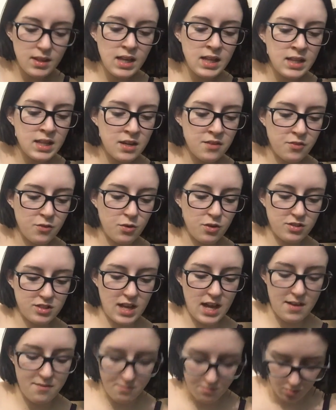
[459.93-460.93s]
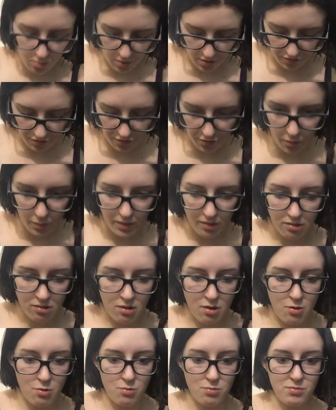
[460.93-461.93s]
And then of course I have more foil
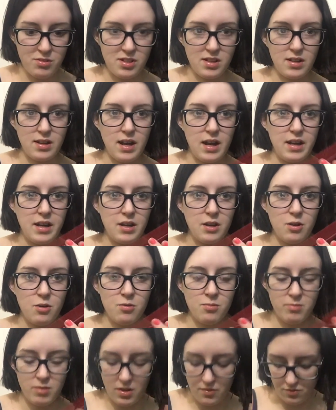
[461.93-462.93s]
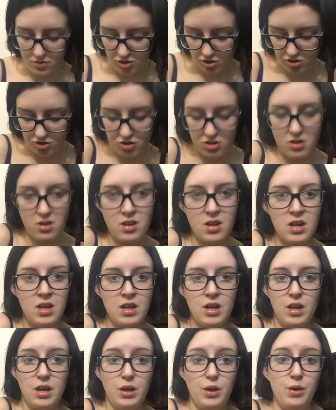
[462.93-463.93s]
combs and cutting combs. I've just
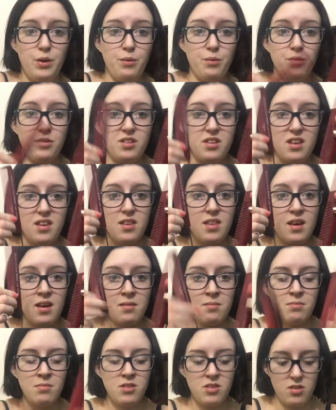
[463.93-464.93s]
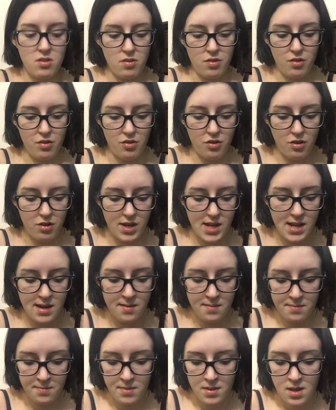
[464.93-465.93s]
used them, so they're dirty.
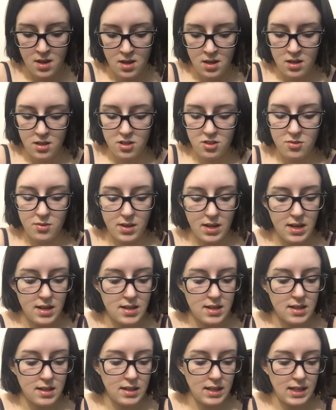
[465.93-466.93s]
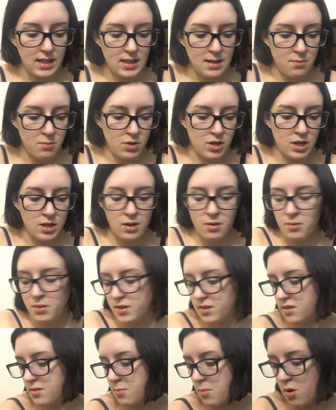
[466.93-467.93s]
So I need to clean them when I go
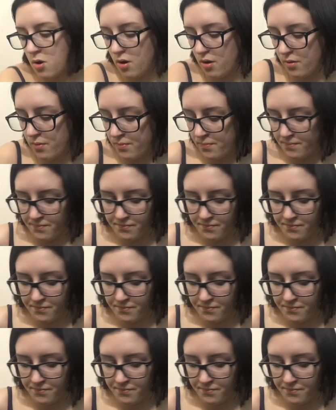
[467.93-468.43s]
in tomorrow.